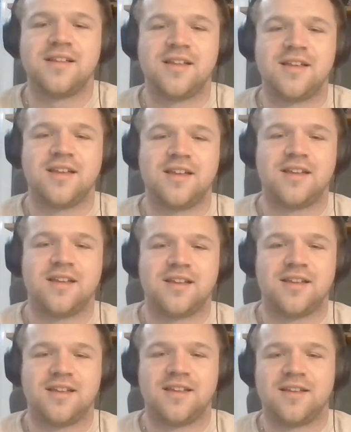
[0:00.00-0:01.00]

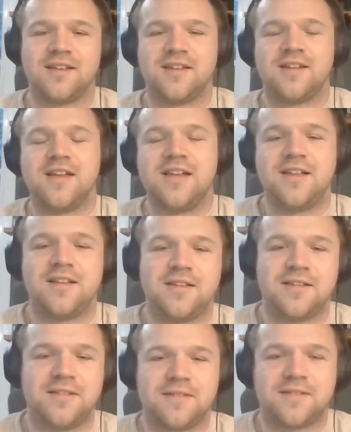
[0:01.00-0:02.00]
[no speech]